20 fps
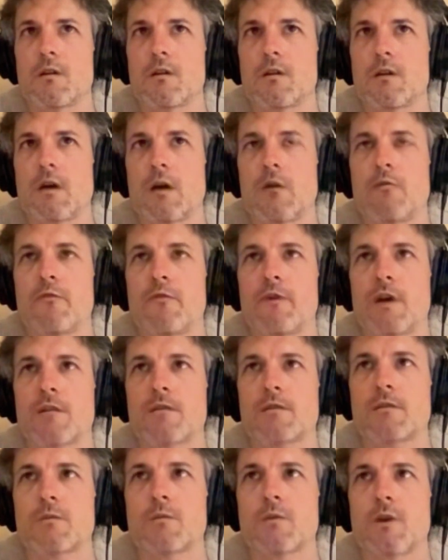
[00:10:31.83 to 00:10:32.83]
how fast
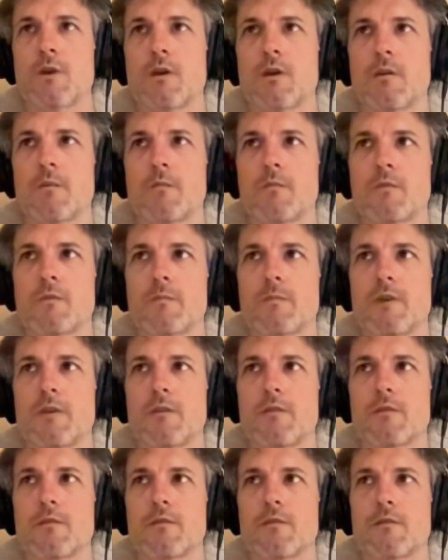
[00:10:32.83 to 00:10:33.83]
you wake up
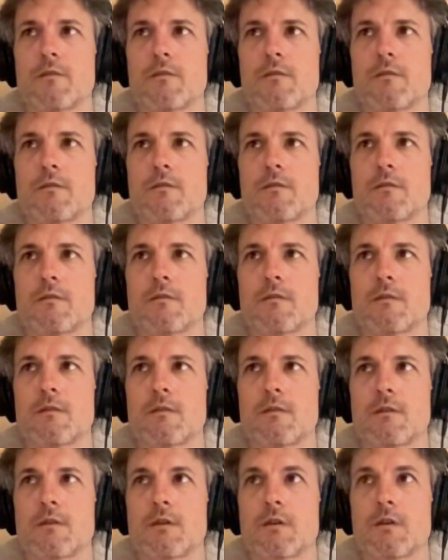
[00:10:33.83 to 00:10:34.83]
depends on
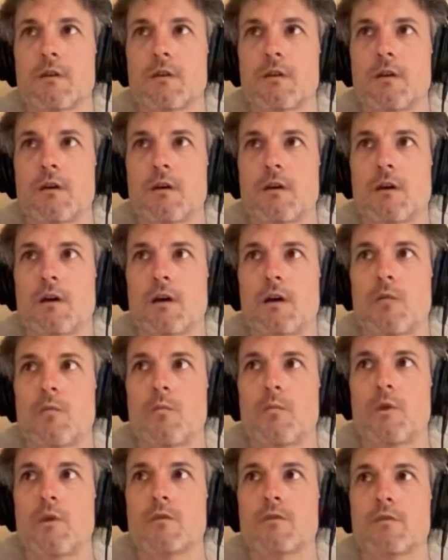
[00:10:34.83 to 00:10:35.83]
how
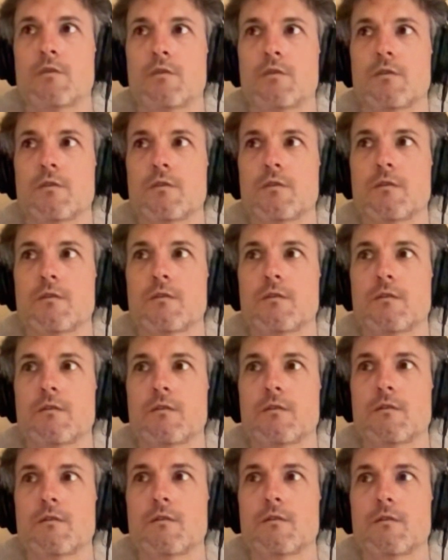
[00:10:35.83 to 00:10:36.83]
much
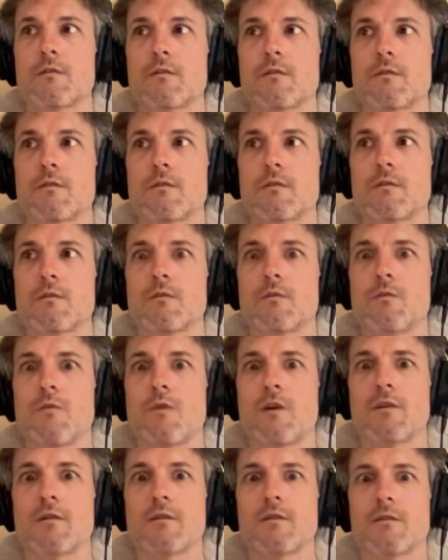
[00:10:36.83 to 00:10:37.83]
you
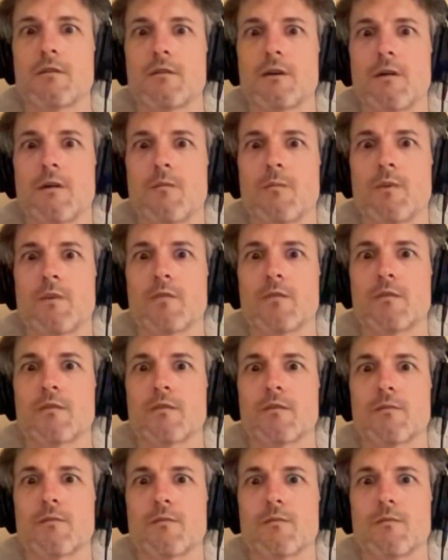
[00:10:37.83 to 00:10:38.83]
want it, how much
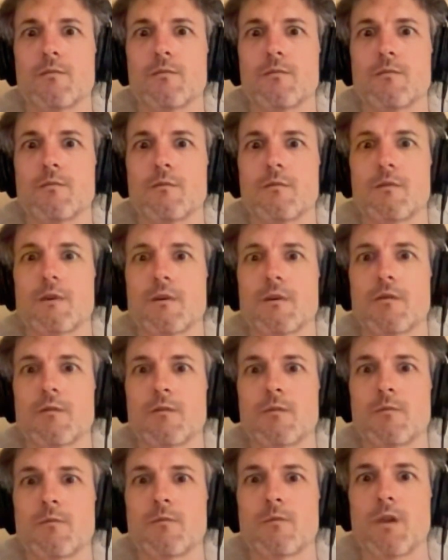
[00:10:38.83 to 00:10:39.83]
you
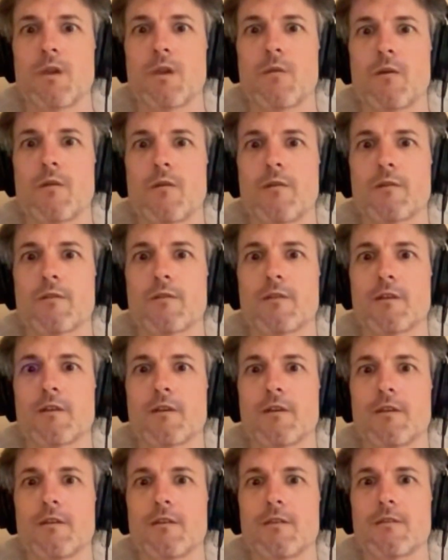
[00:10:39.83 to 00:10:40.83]
really want to see
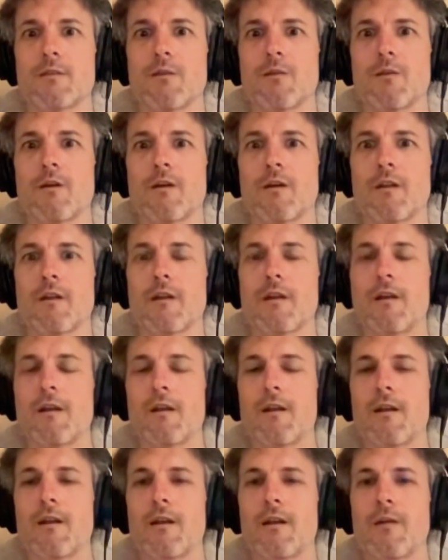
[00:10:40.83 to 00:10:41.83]
it. So, and
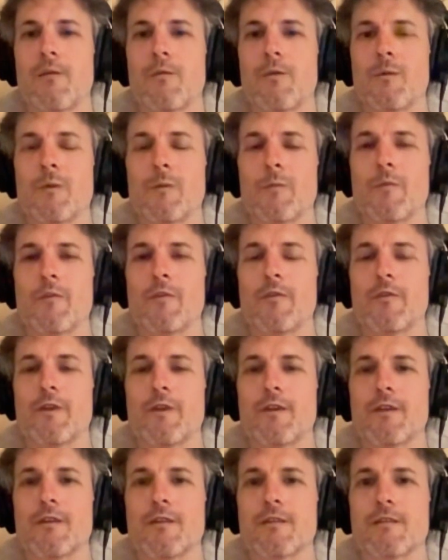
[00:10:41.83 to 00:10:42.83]
I remember
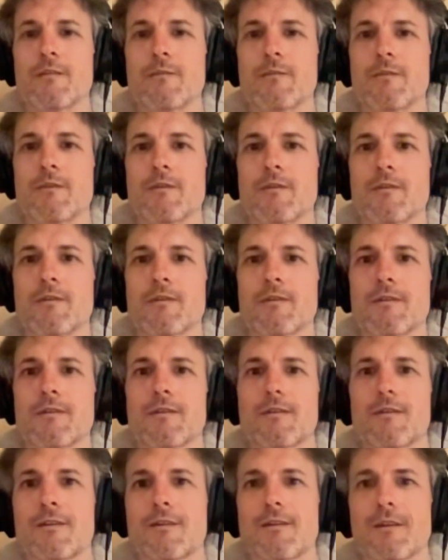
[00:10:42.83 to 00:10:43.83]
thinking something
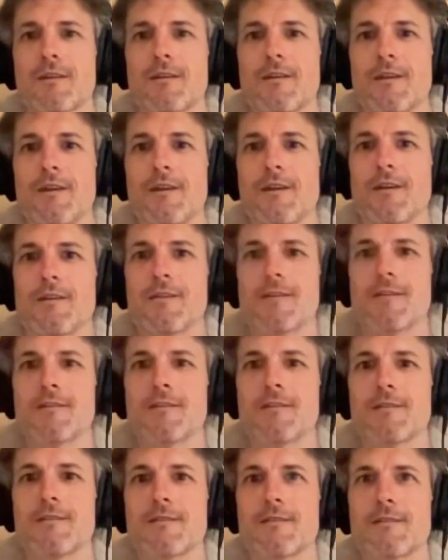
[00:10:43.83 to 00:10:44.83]
like,
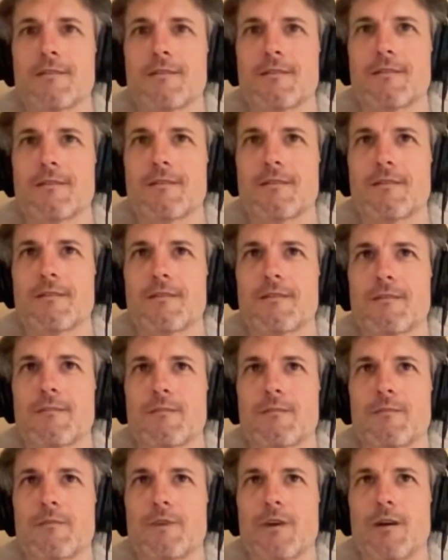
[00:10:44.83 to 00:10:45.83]

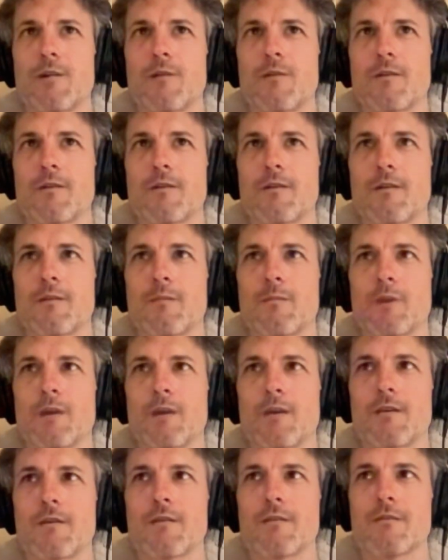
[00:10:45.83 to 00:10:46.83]
but how can I
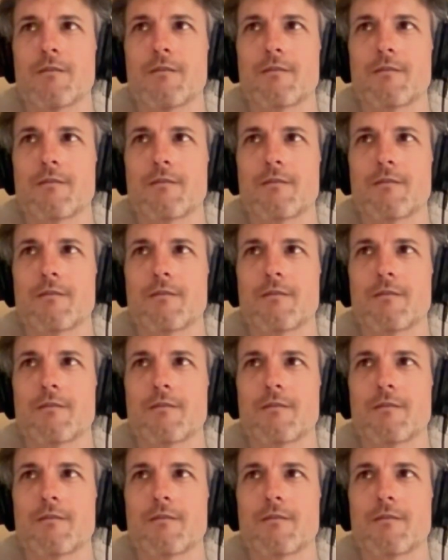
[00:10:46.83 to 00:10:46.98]
make it